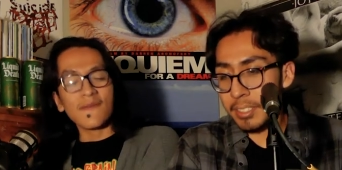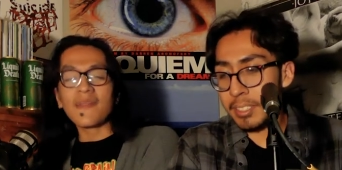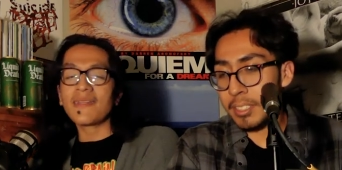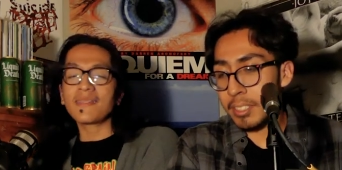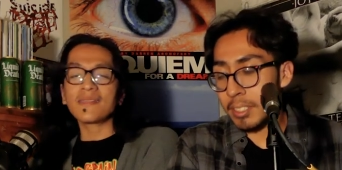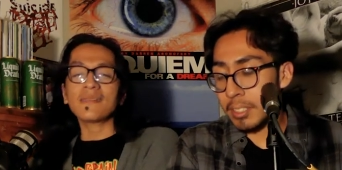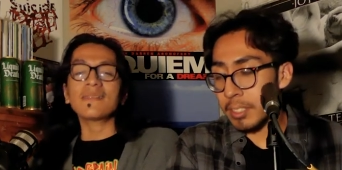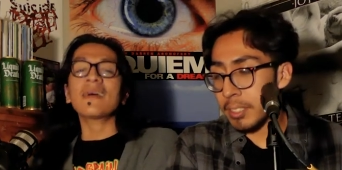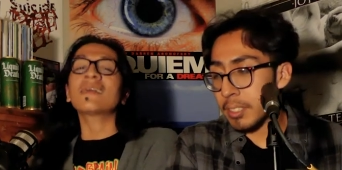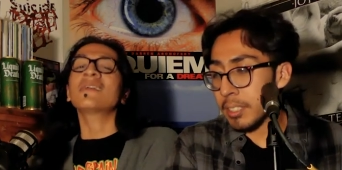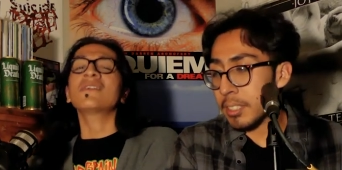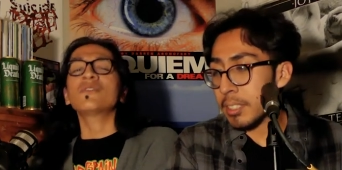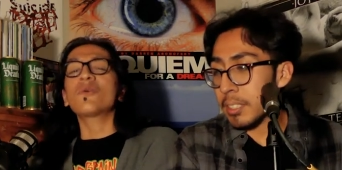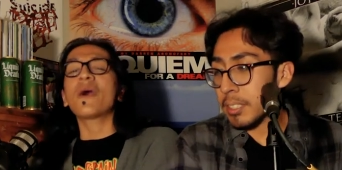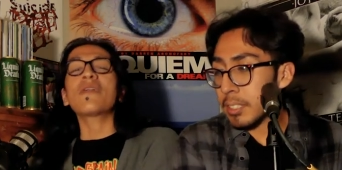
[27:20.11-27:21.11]
Speaker 1: If anything, that you
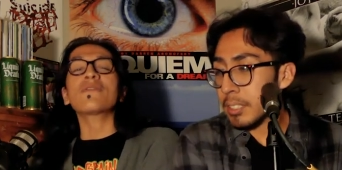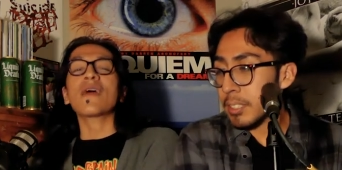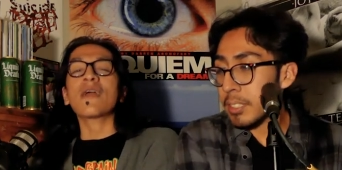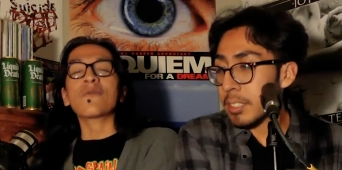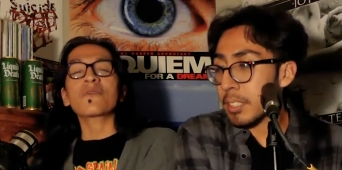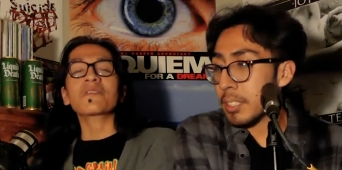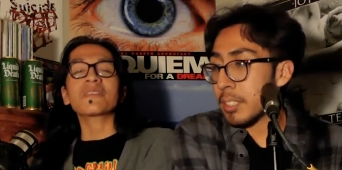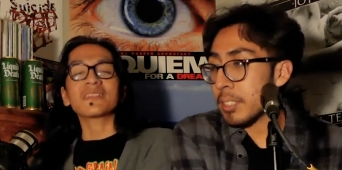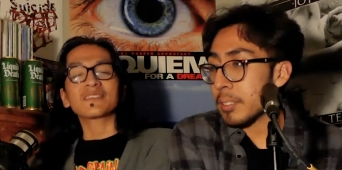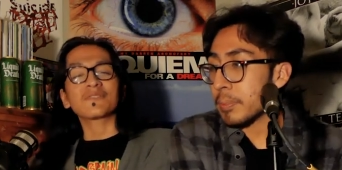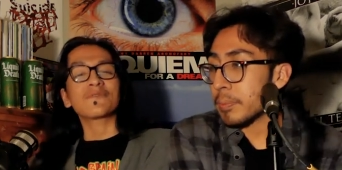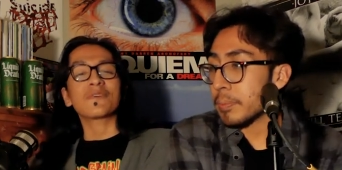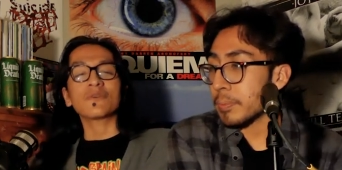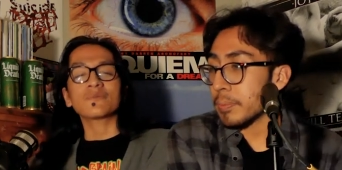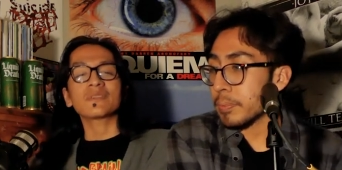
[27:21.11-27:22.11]
know, out of everything this
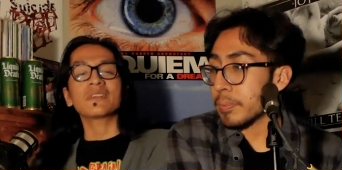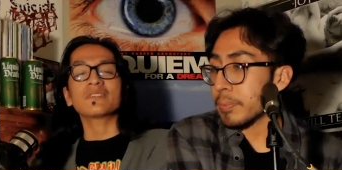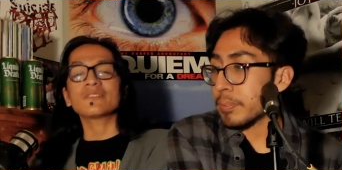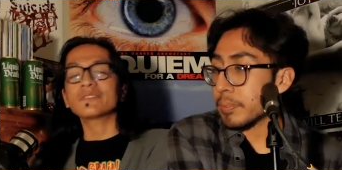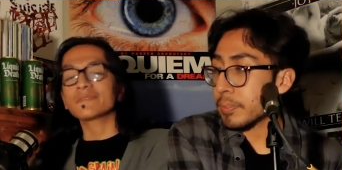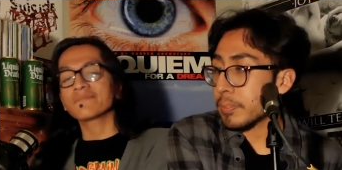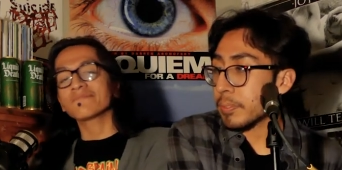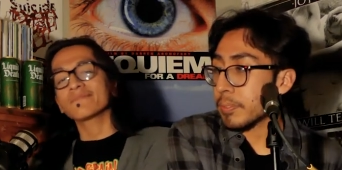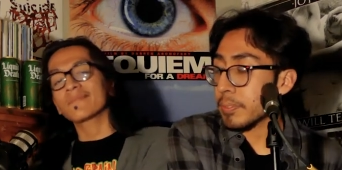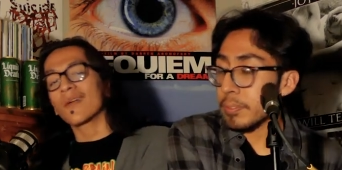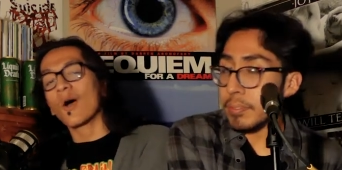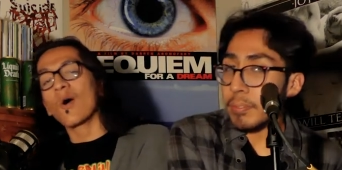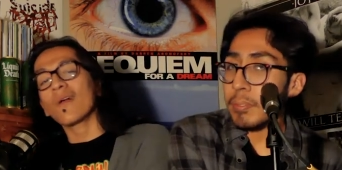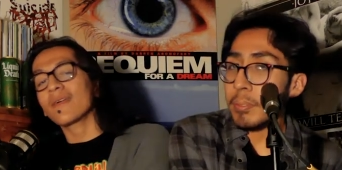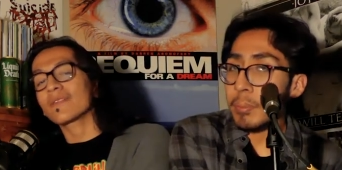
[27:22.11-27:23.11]
film teaches,
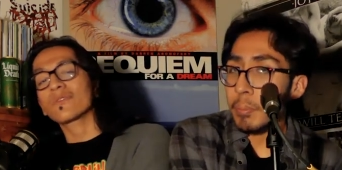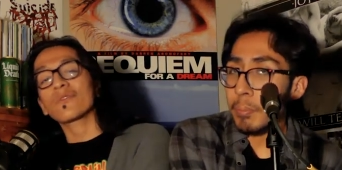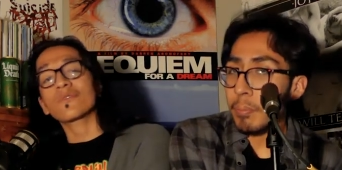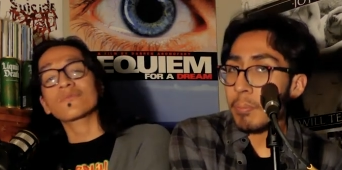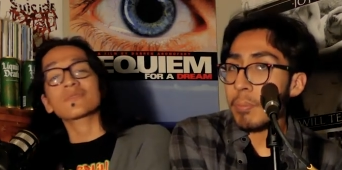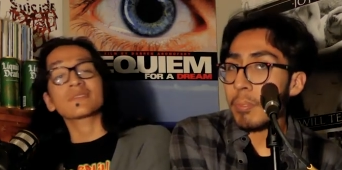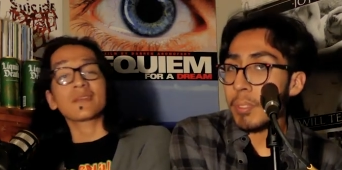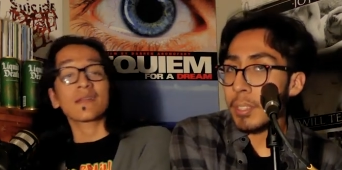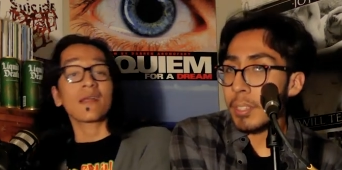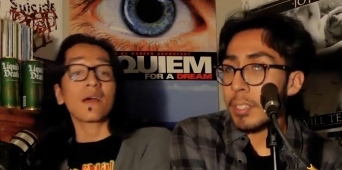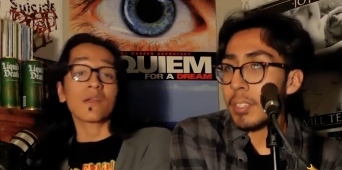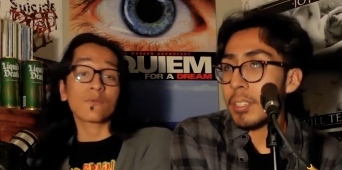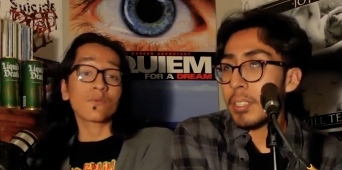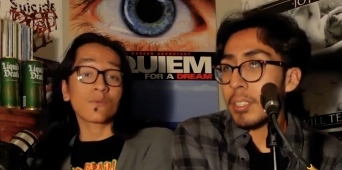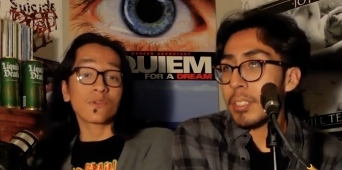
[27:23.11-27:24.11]
all I learned is that
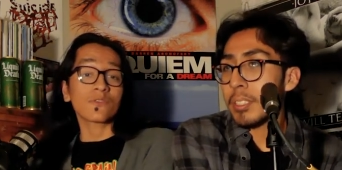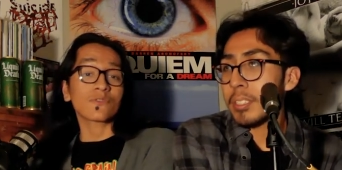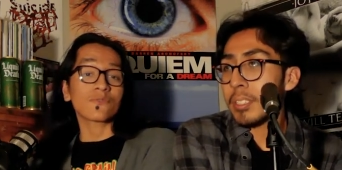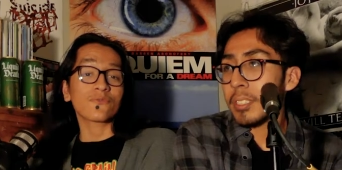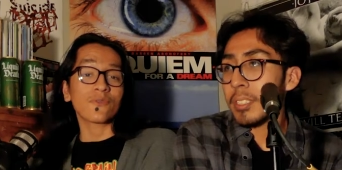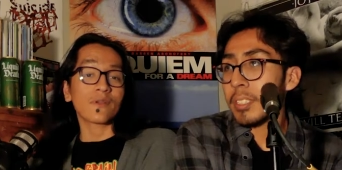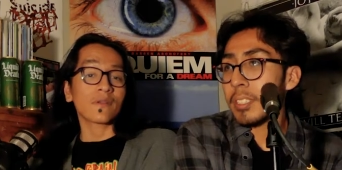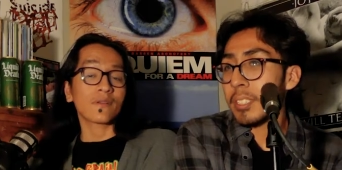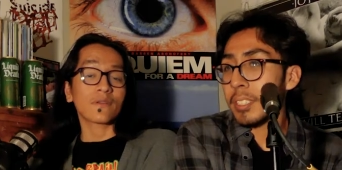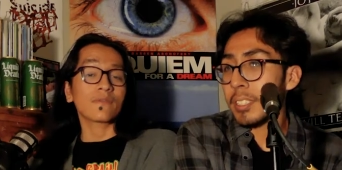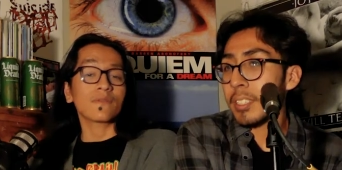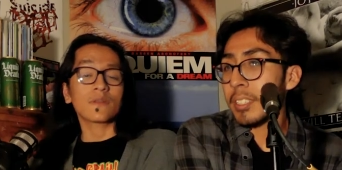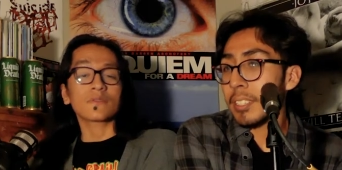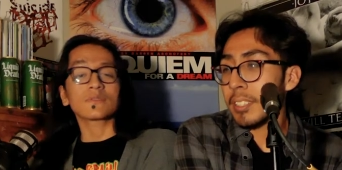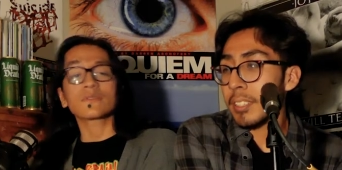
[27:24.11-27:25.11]
I wish uh,
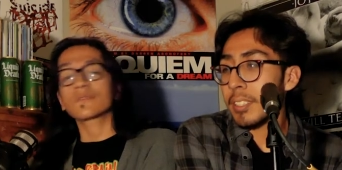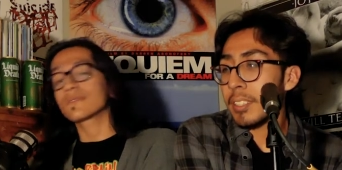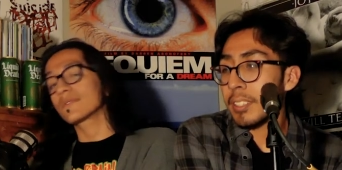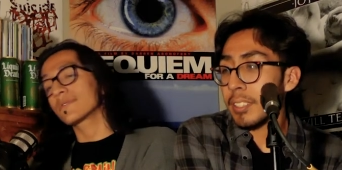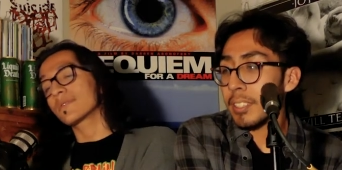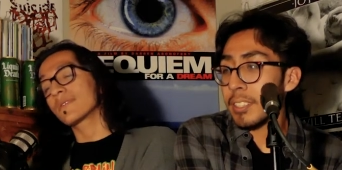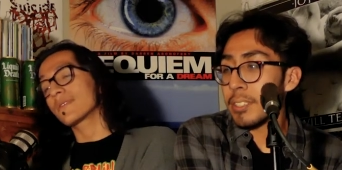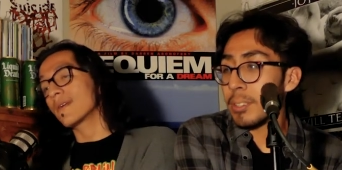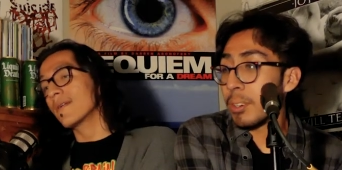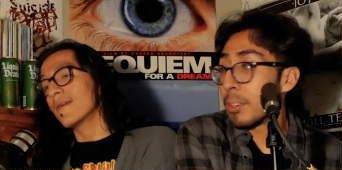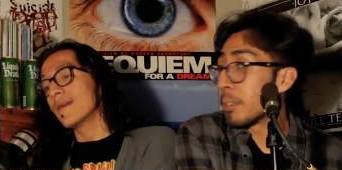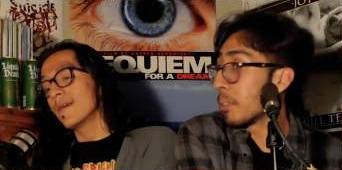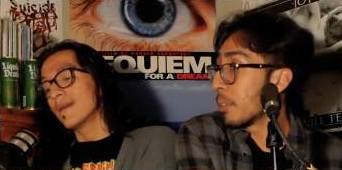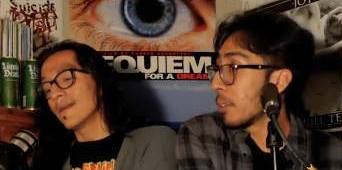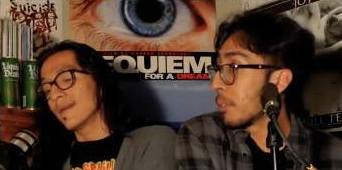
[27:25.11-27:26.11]
video stores. Were That's all
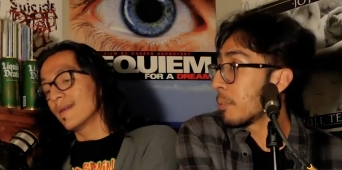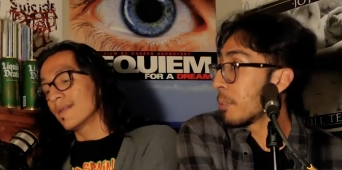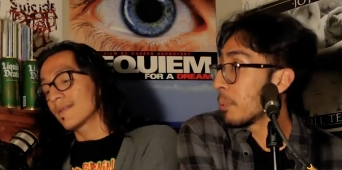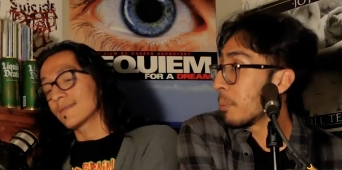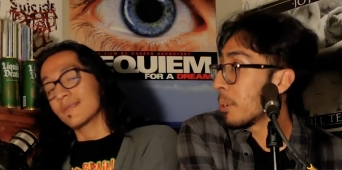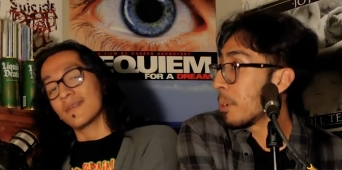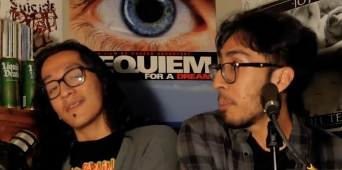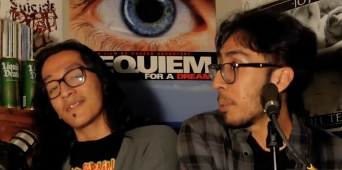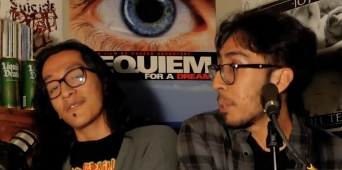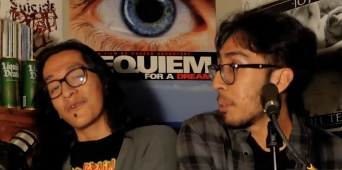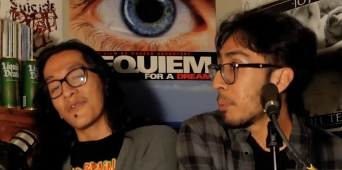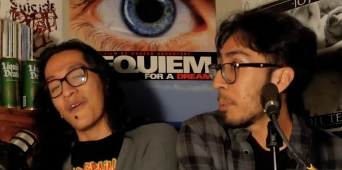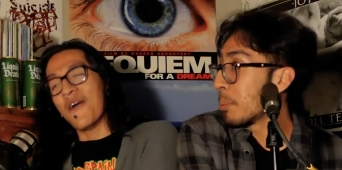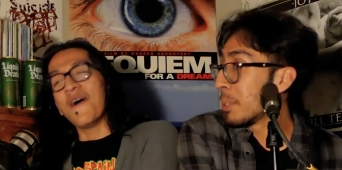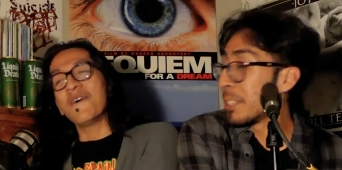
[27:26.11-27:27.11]
you learned from the watermelon.